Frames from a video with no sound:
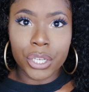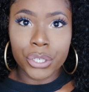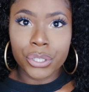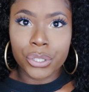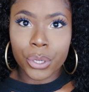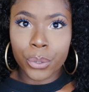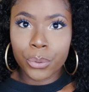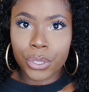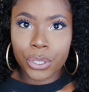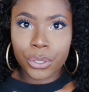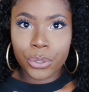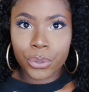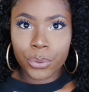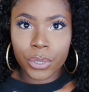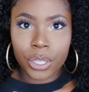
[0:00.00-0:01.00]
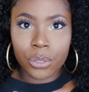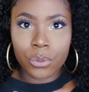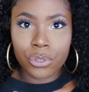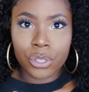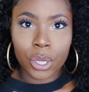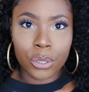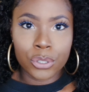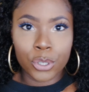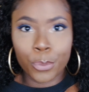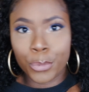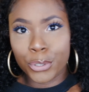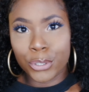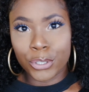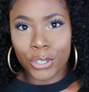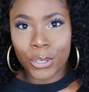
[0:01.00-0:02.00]
They're so cute and you can talk so
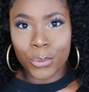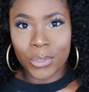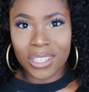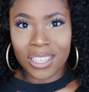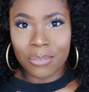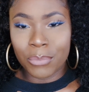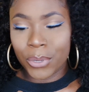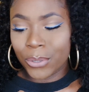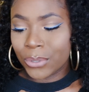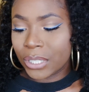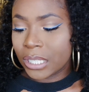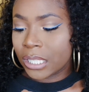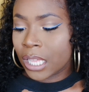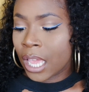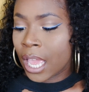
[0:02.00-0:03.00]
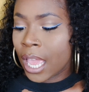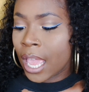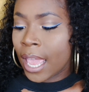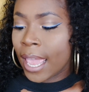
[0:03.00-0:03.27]
much junk with Kimojis.